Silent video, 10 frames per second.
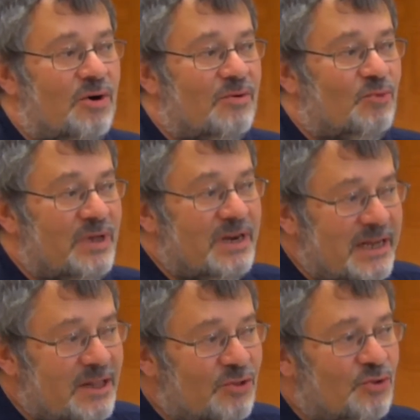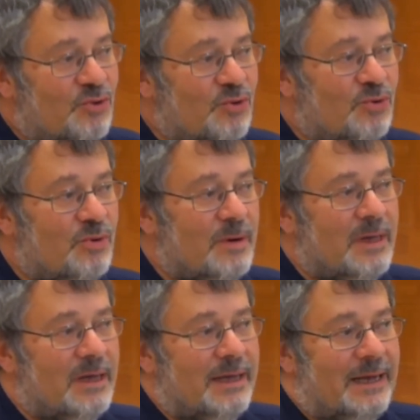we need to
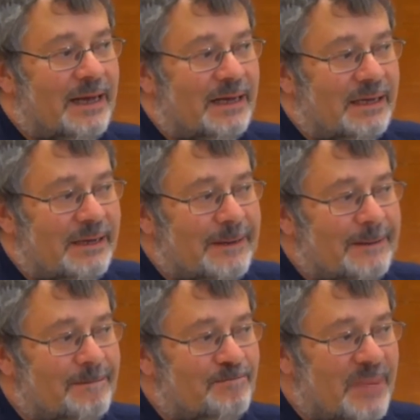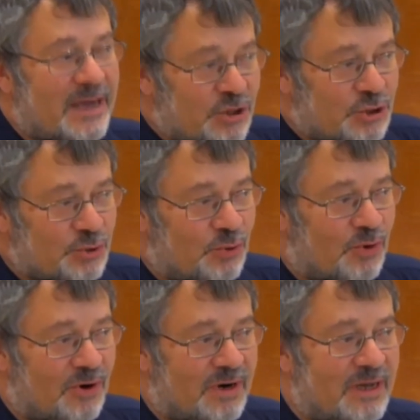make
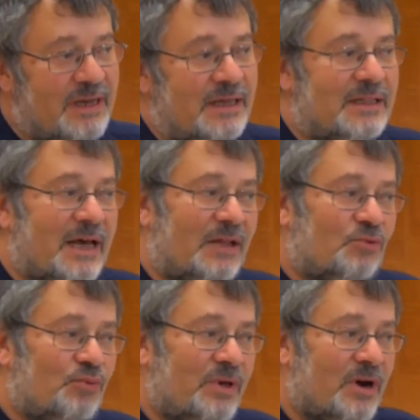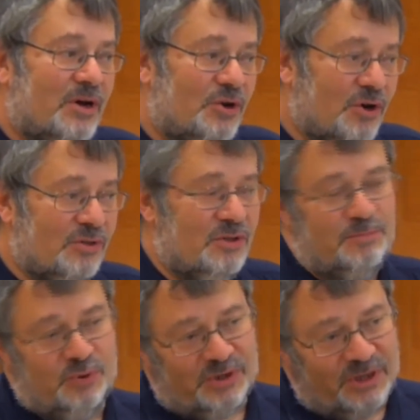sure that we are not
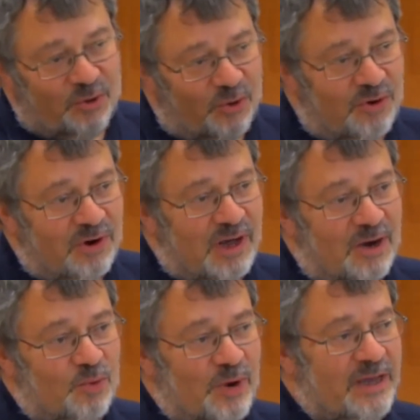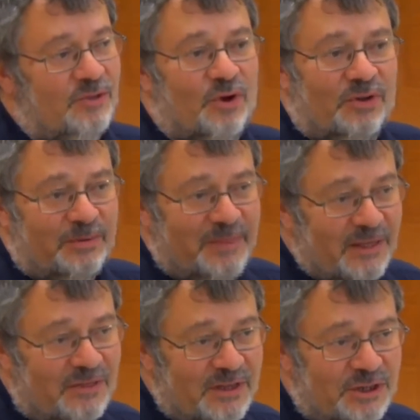putting all our weight on the
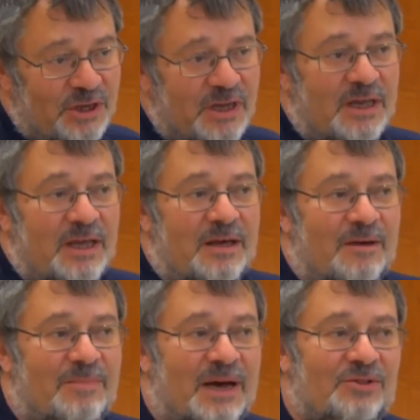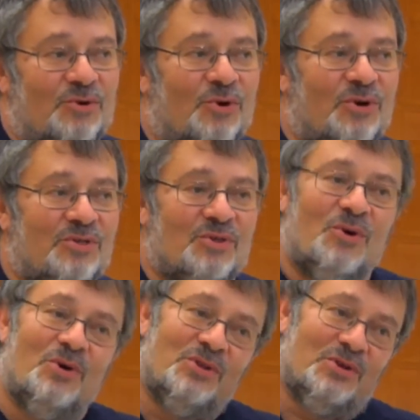message, but also
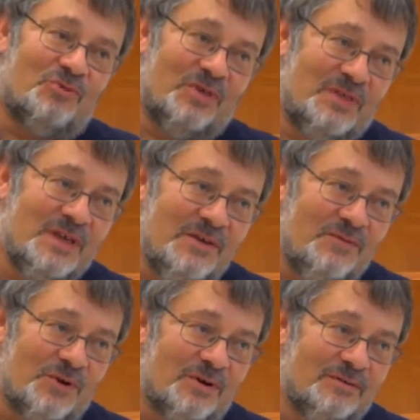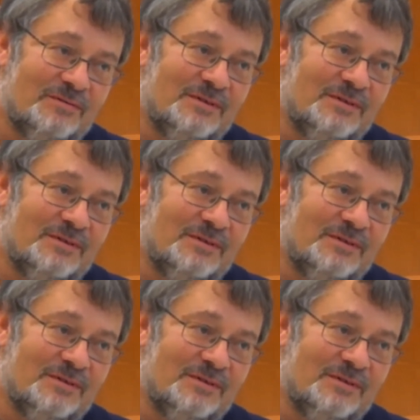on the receiver.